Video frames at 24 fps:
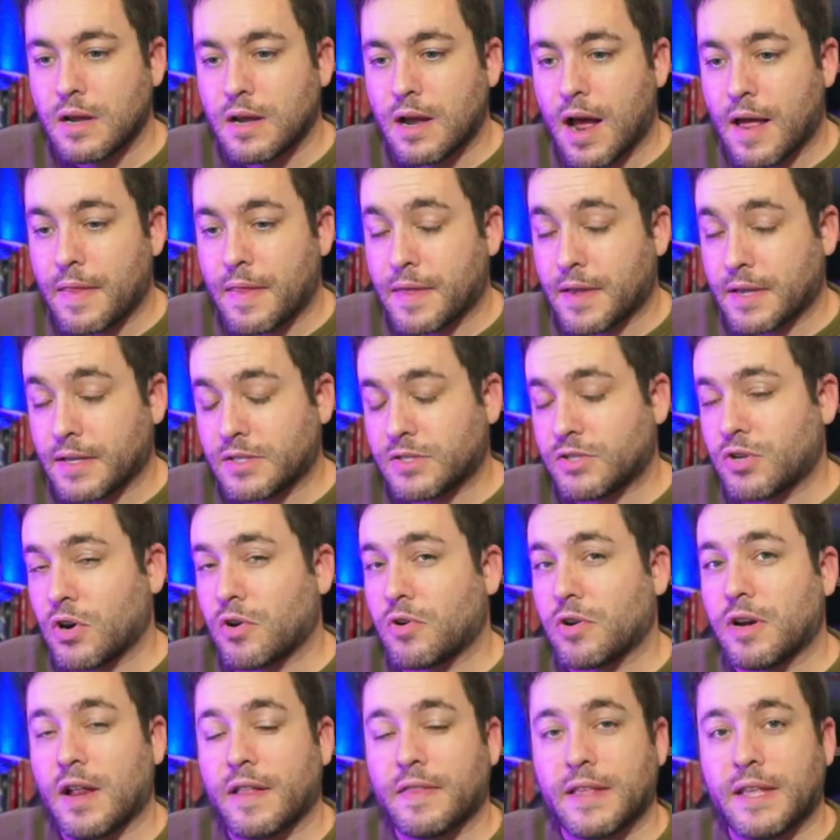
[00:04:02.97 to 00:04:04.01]
I think it
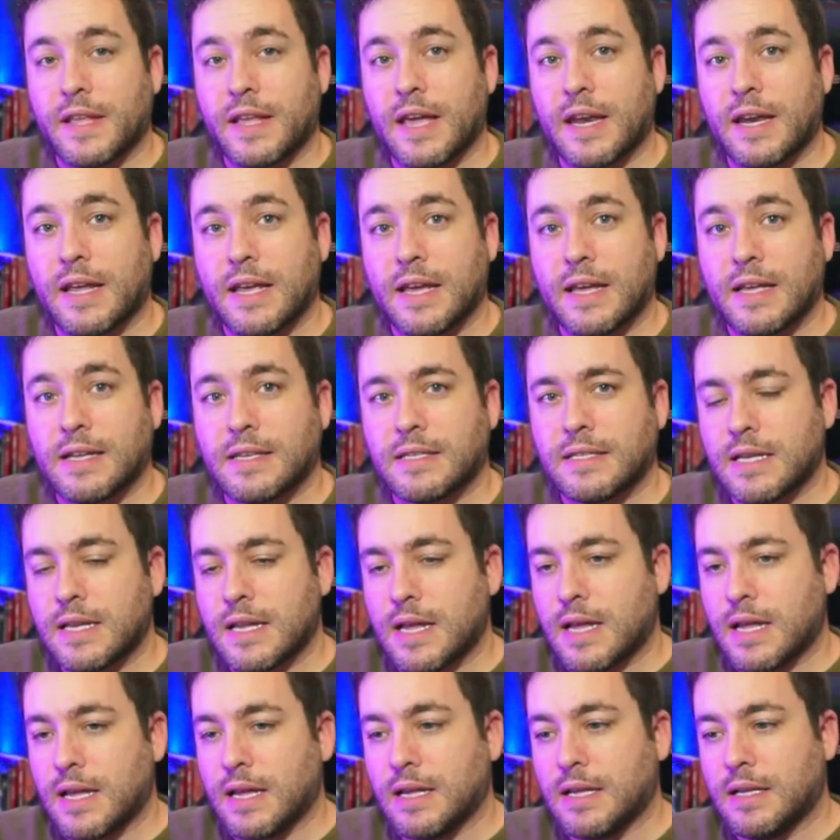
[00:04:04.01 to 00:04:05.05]
started on the NES,
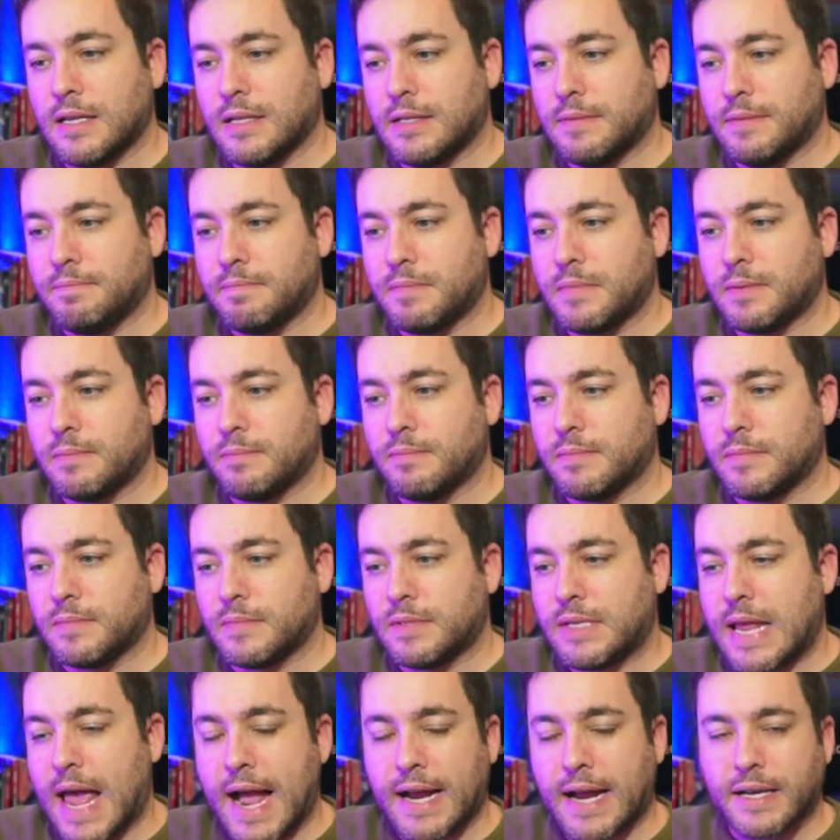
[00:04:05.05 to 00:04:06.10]
a
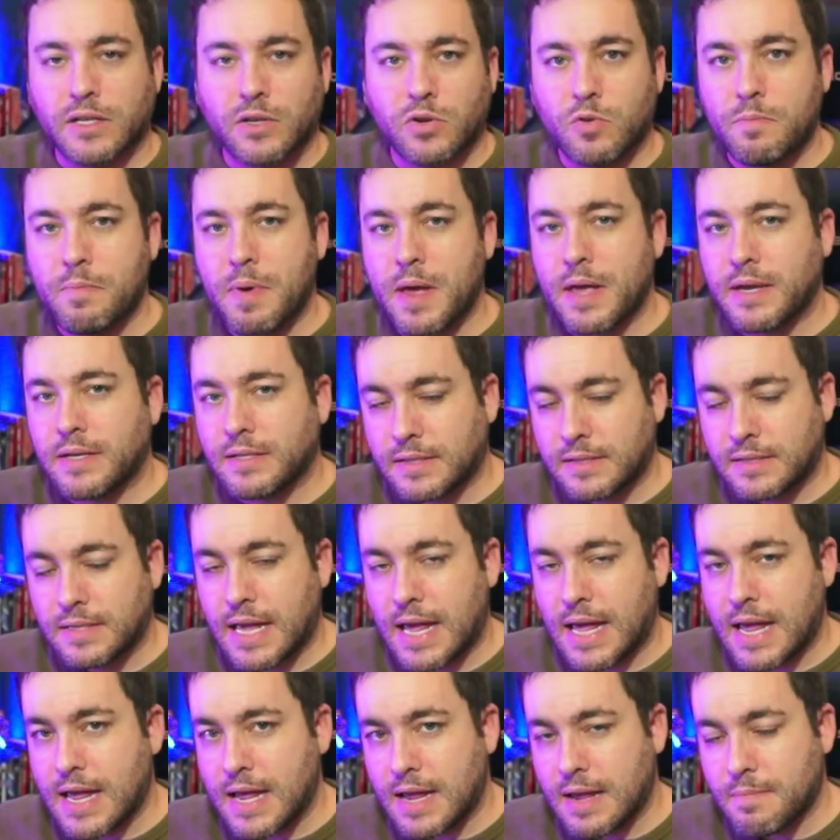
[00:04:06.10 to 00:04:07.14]
tactical based
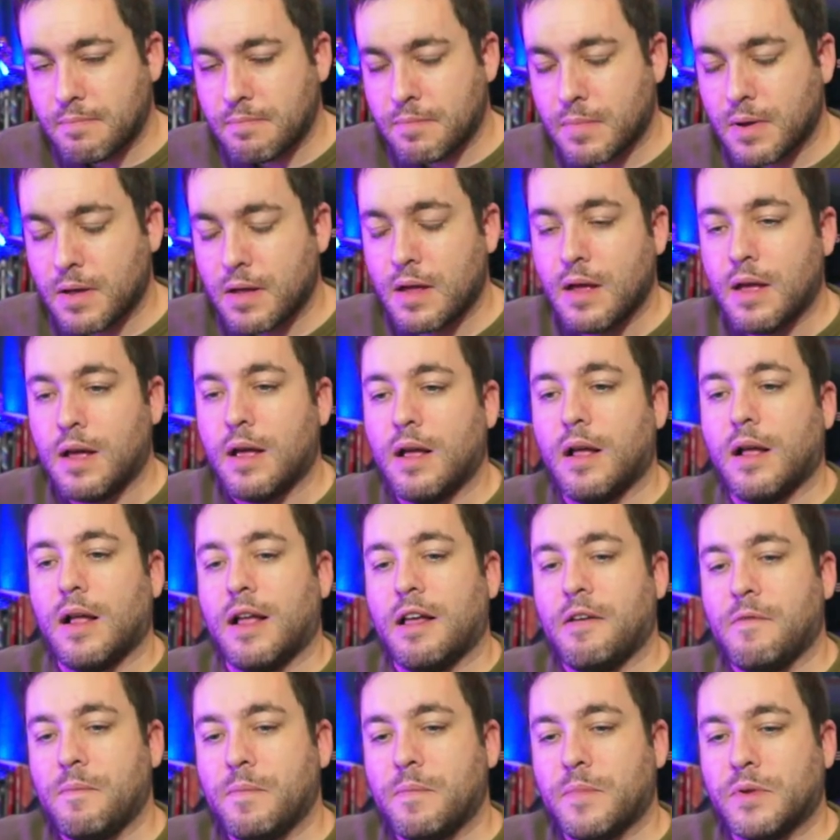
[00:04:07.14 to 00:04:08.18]
game
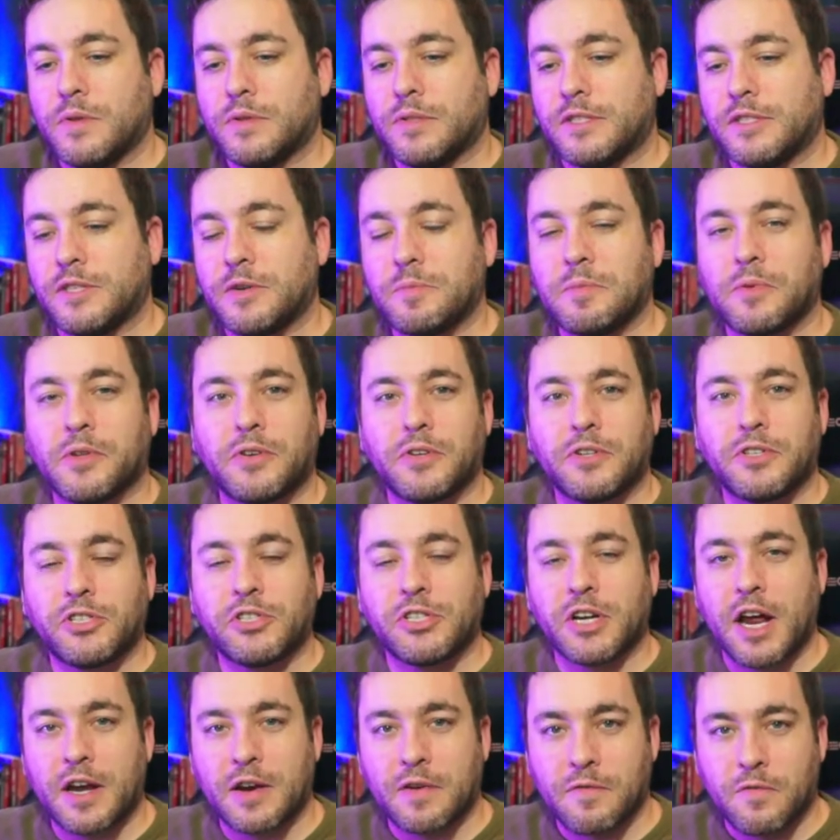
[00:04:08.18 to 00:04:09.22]
similar to
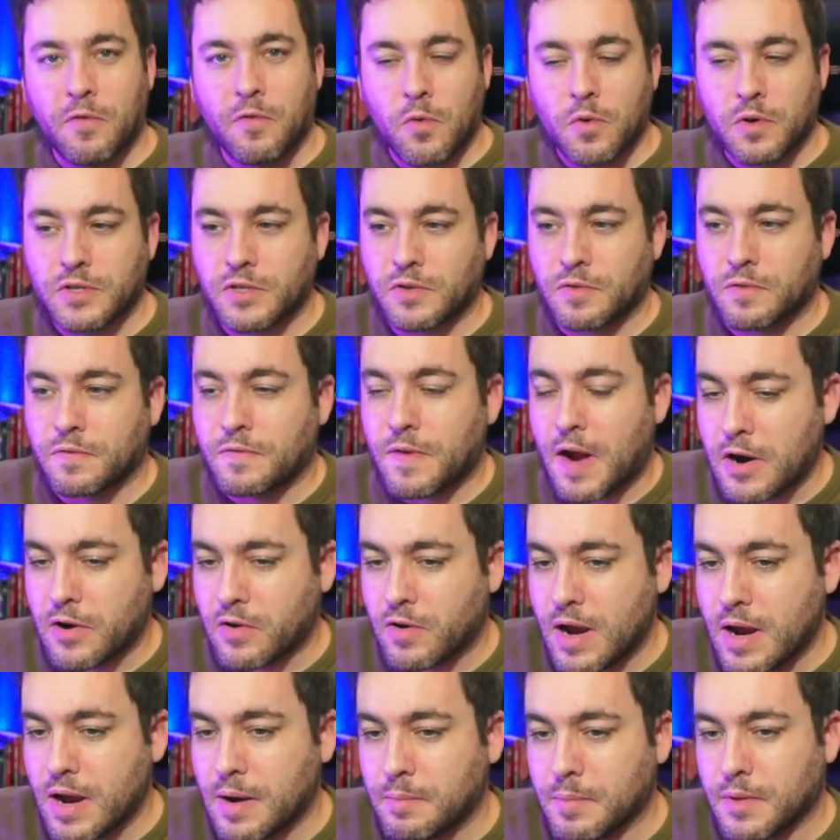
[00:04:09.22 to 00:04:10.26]
Shining Force or
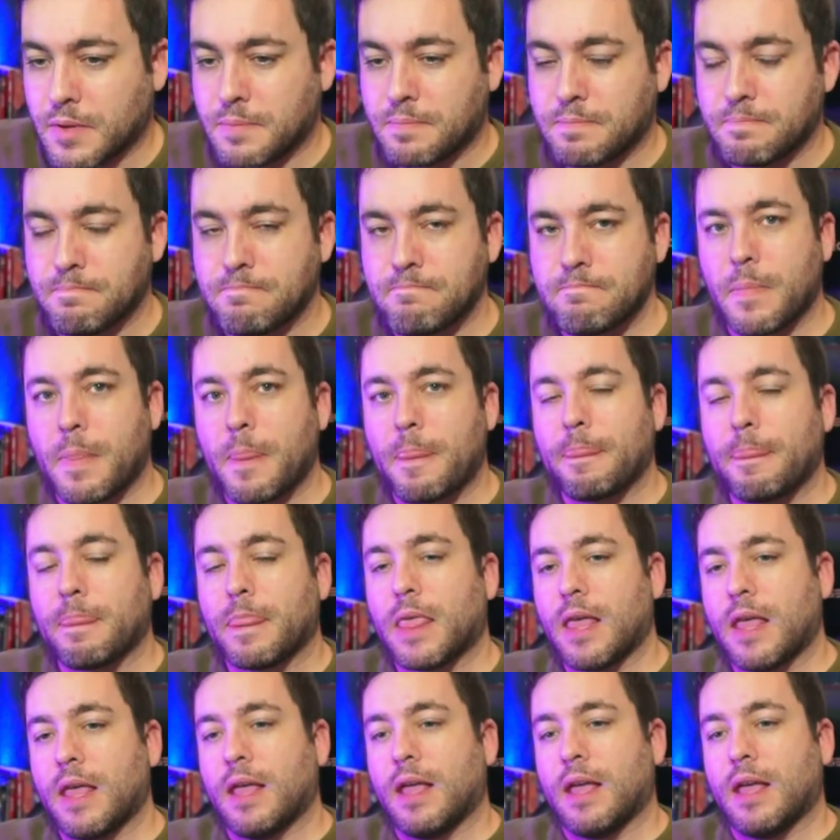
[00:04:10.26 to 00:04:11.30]
Fire Emblem,
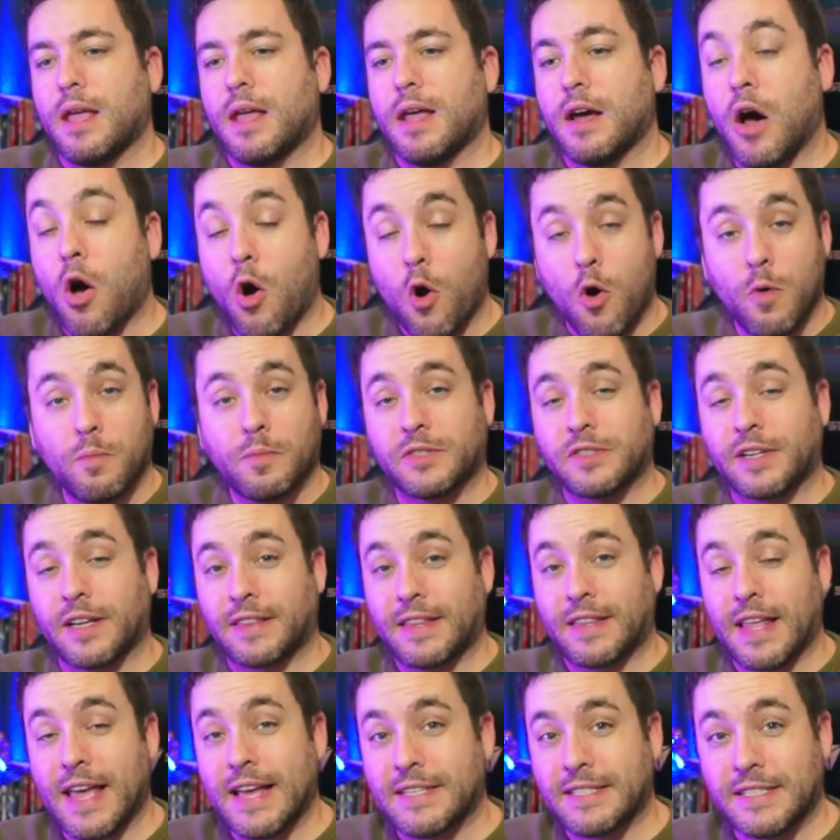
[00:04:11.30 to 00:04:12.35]
almost like
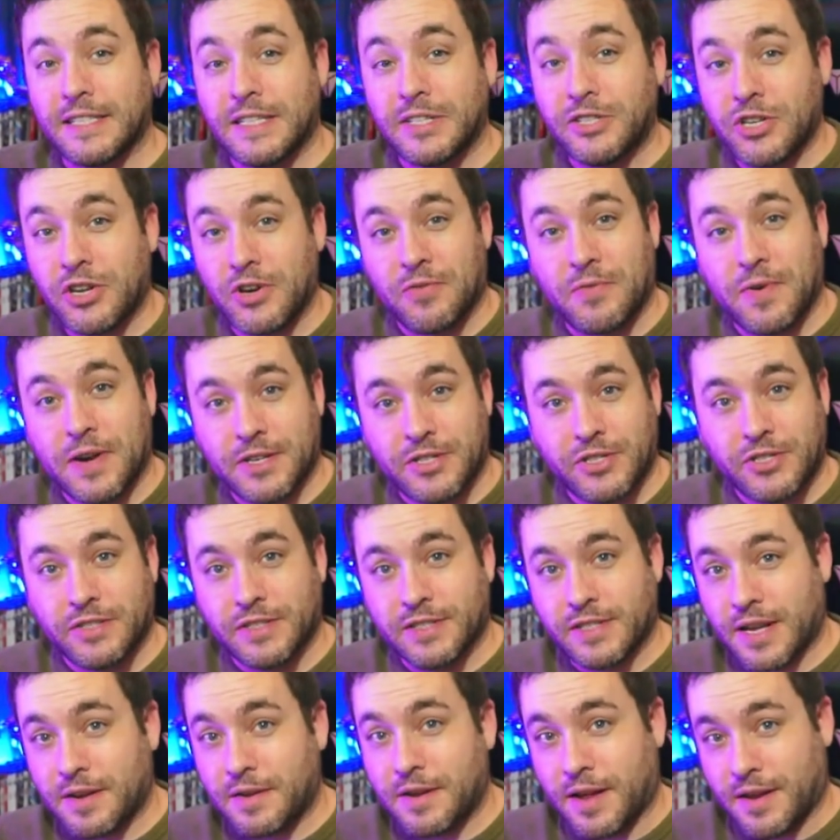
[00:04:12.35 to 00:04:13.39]
the SD
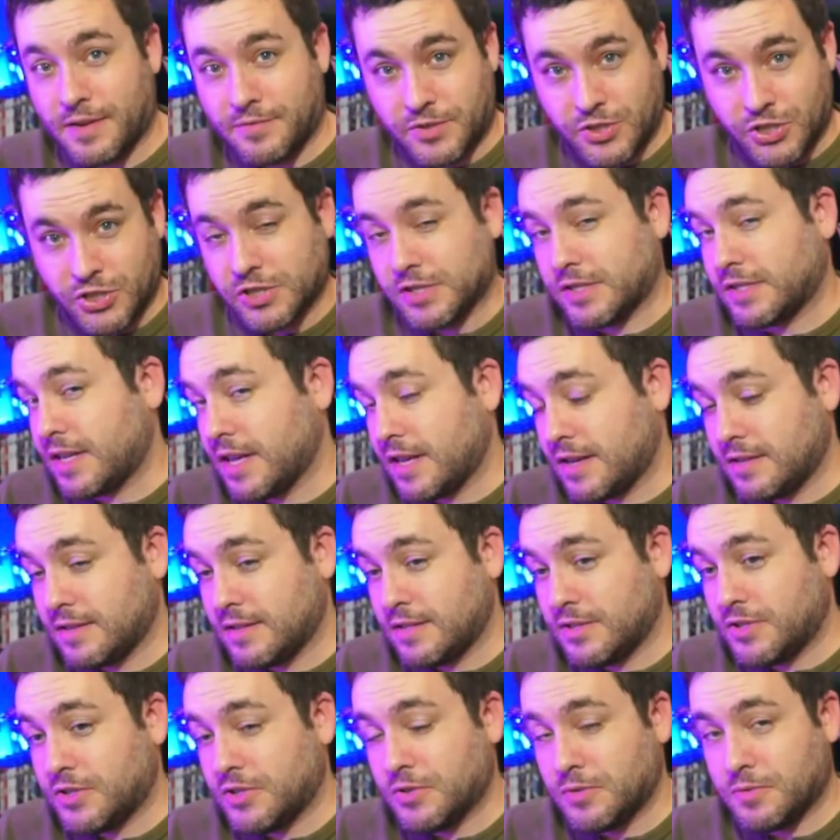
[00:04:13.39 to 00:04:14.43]
generations I, have just gotten
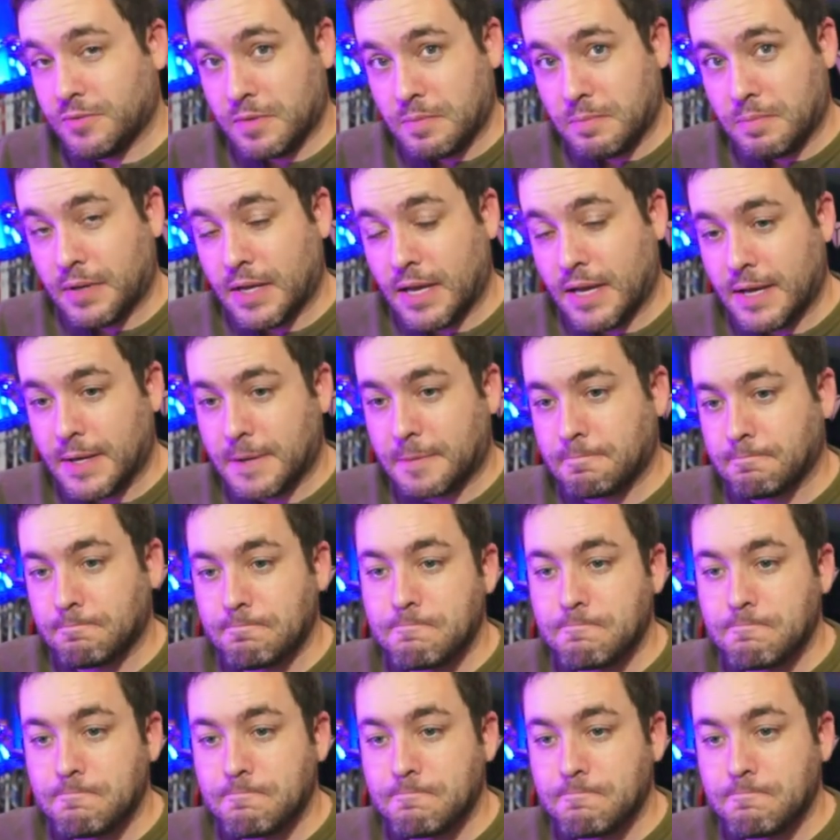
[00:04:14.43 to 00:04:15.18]
into and playing